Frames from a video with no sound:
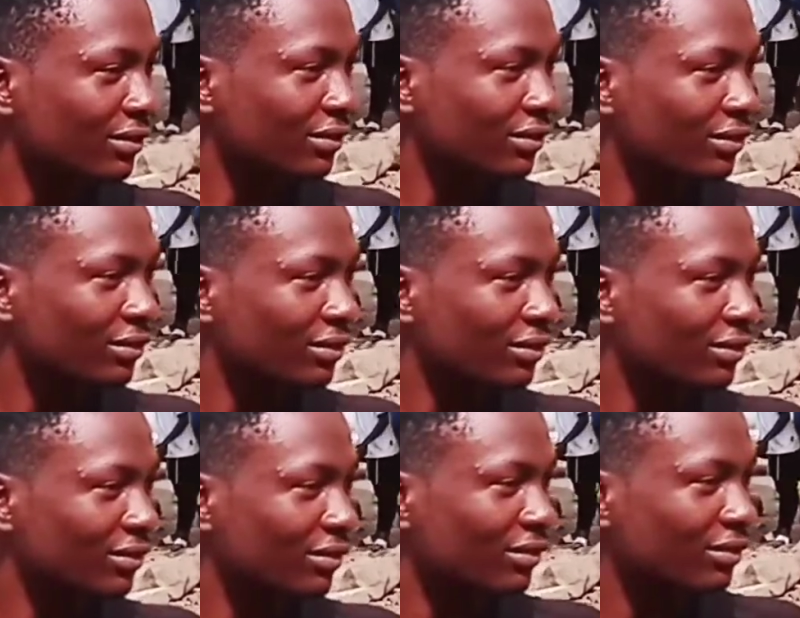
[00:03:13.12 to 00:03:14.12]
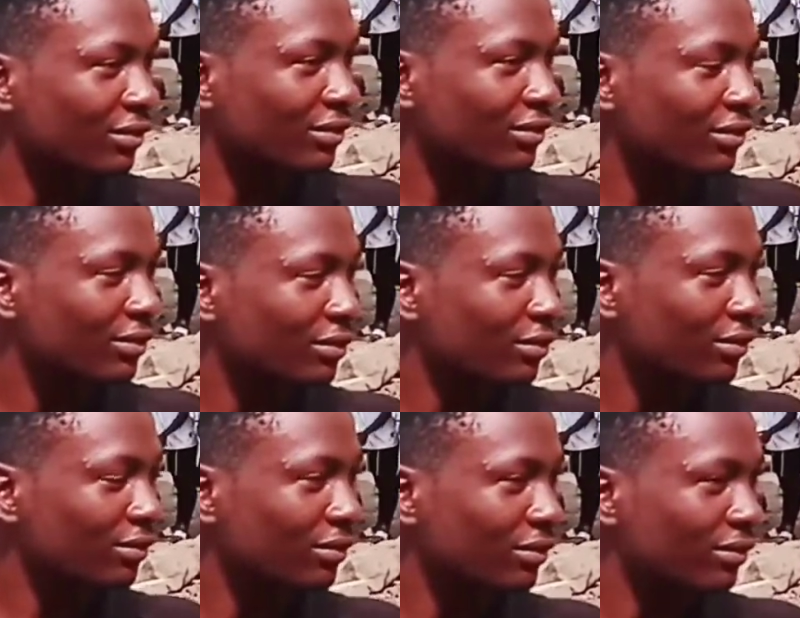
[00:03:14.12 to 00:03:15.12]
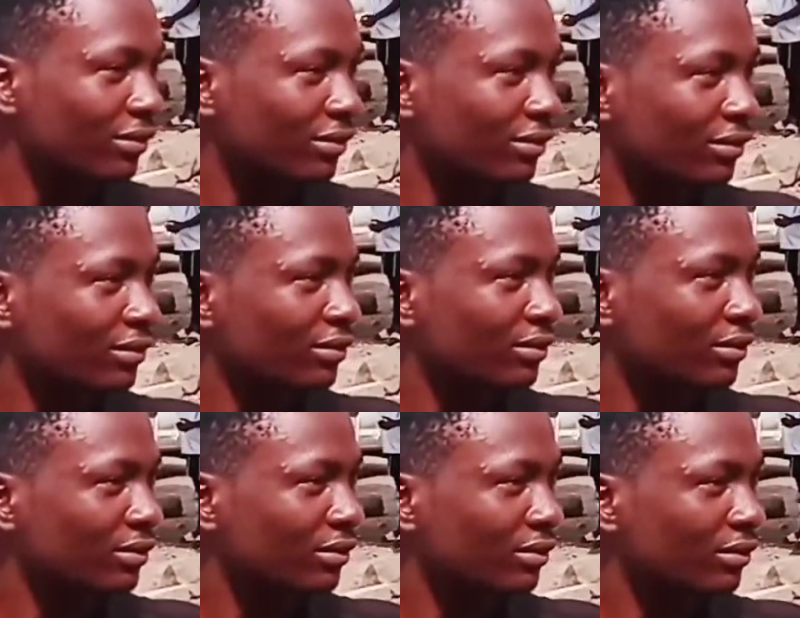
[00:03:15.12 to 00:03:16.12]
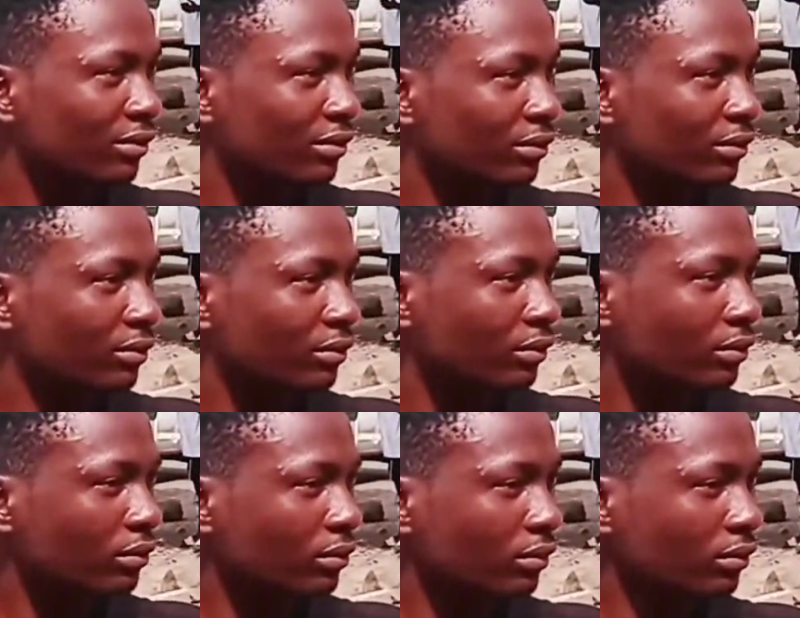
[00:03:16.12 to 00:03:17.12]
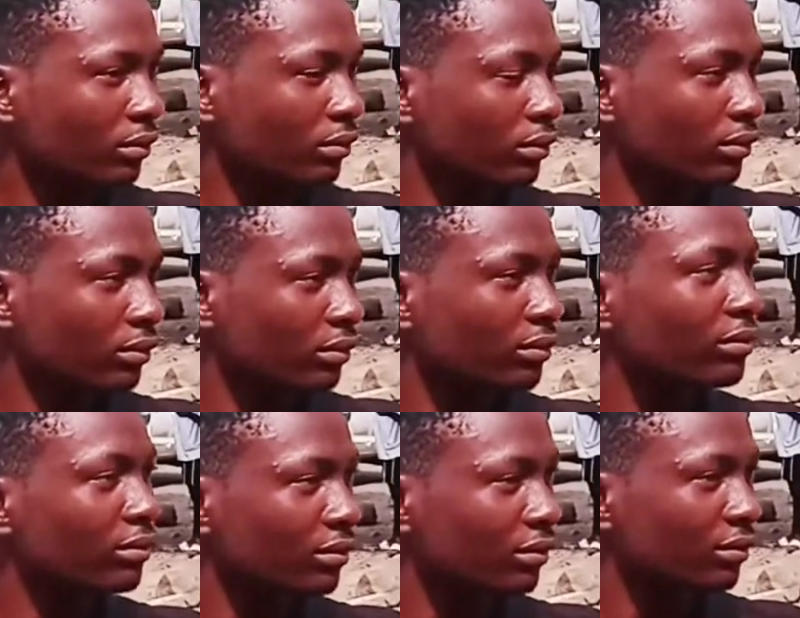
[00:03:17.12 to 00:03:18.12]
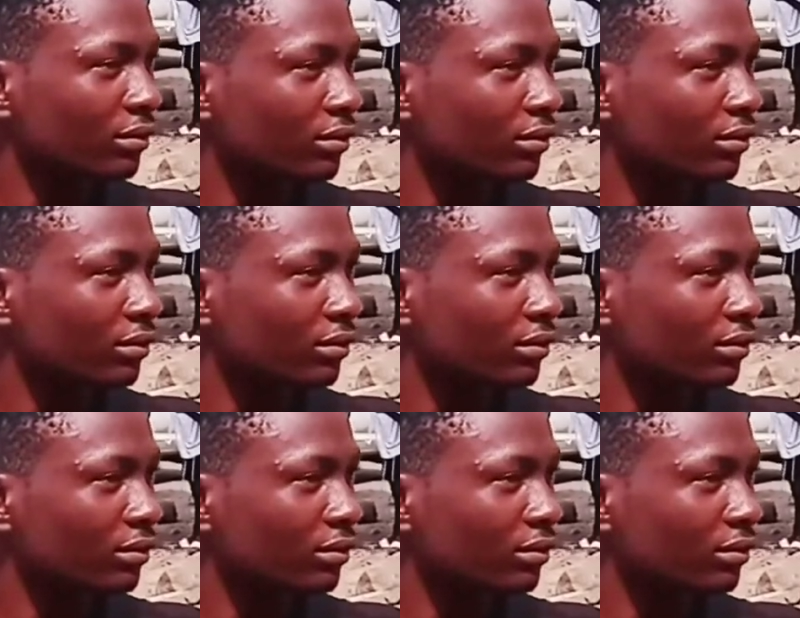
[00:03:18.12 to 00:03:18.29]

(silent)